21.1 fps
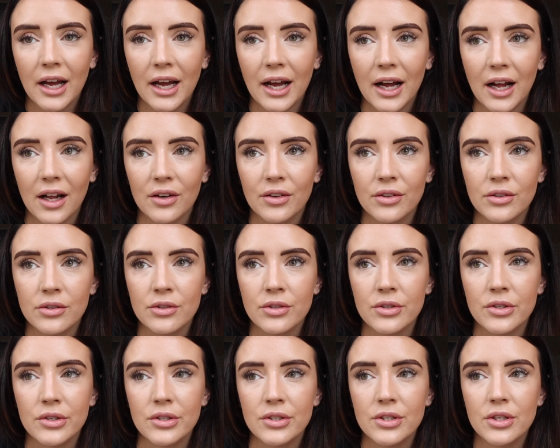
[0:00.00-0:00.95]

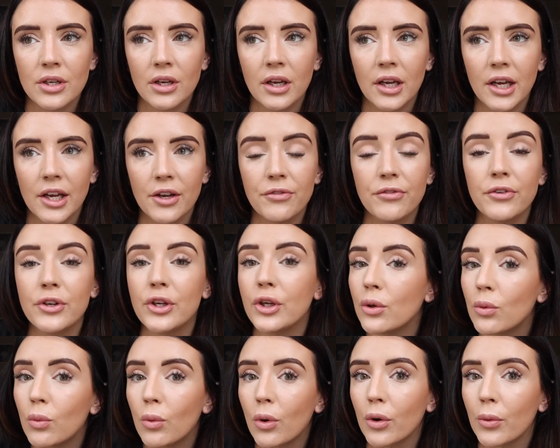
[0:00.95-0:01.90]
and if
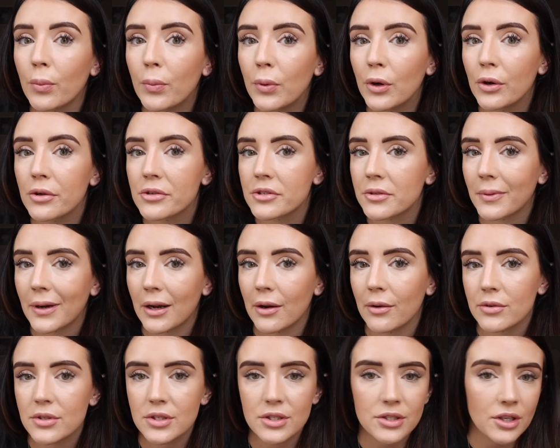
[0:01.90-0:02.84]
you want to post
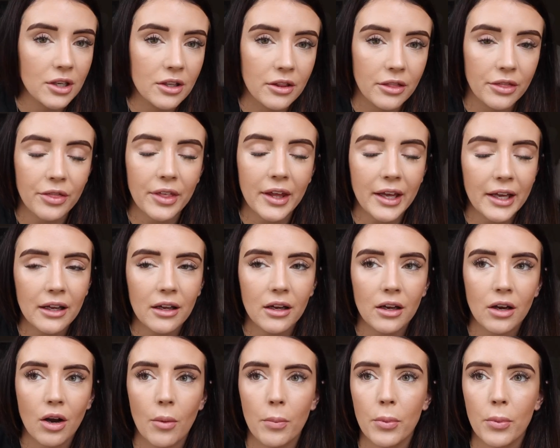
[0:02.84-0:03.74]
about a certain thing,